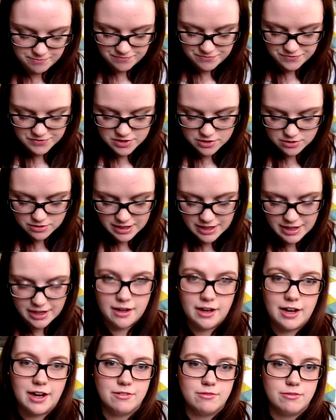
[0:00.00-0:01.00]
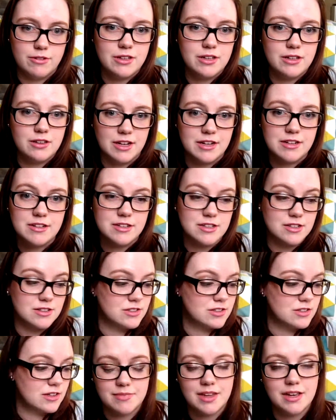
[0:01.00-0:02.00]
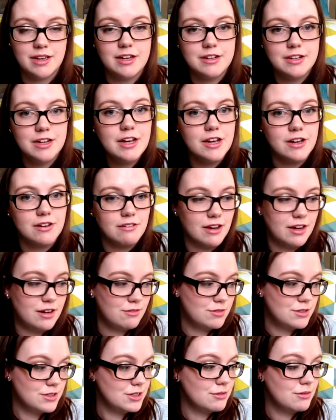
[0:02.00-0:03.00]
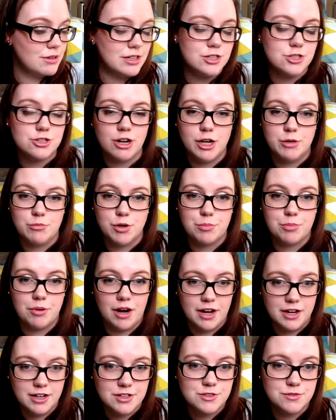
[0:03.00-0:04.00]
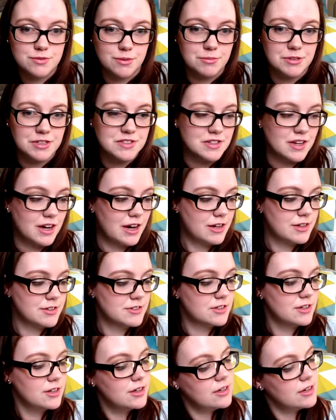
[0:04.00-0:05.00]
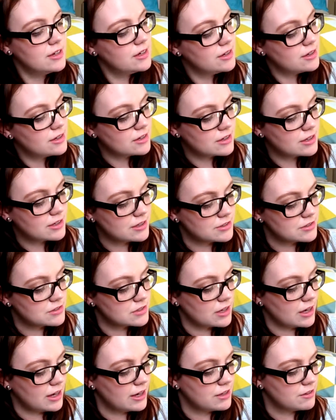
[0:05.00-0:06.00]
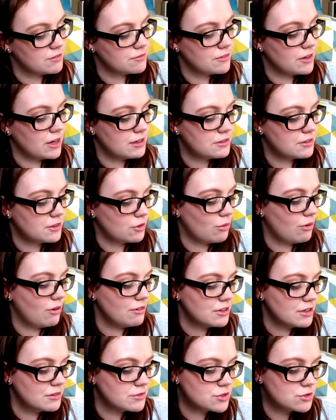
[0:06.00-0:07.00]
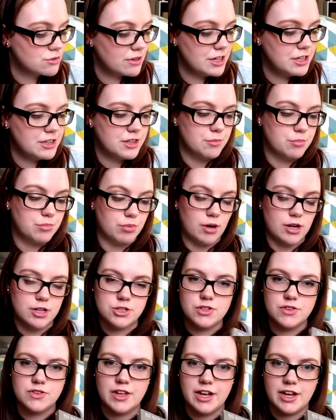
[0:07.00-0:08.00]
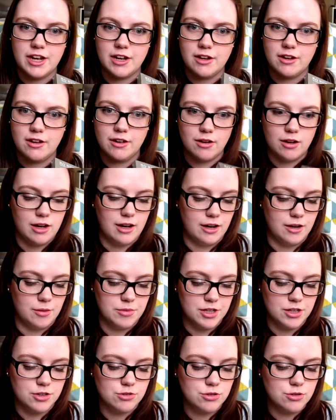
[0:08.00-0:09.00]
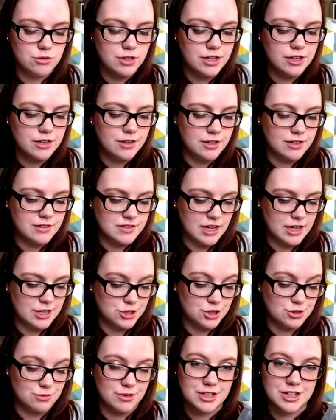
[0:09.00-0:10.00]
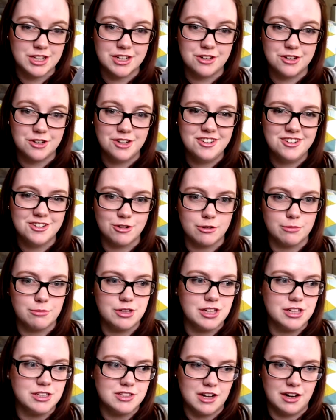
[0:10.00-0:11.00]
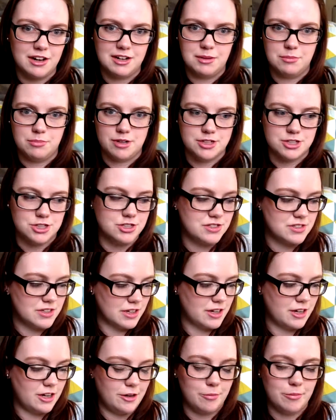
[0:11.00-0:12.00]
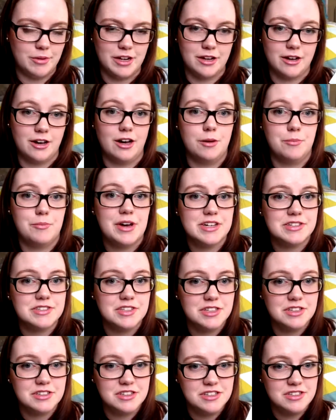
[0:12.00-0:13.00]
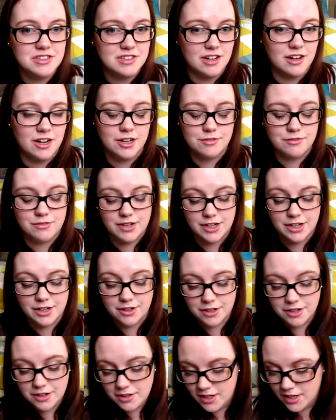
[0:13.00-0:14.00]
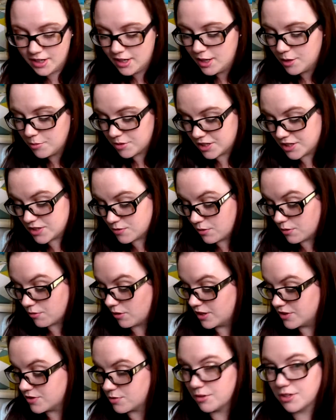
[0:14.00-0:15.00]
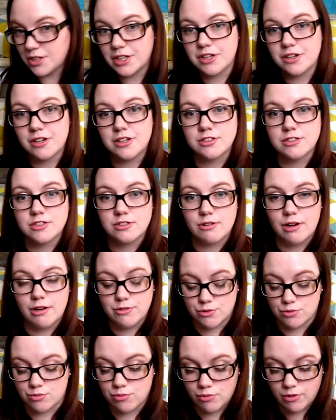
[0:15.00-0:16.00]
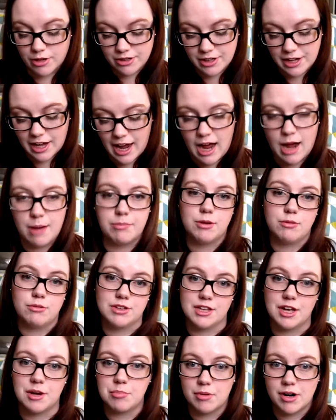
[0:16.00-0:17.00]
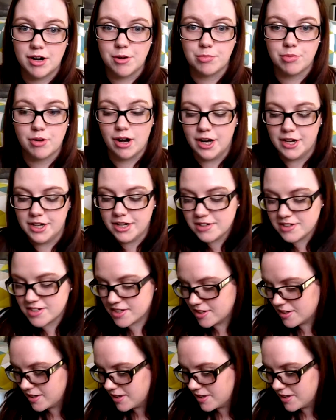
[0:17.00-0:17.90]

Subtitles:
So yeah, I really liked this. And yeah, I really want to try more products from these guys because I thought the quality was great. The brush that they included is actually really good. Normally tiny brushes that come in compacts like this aren't very good, but this one was really good. So I was really happy with that brow product.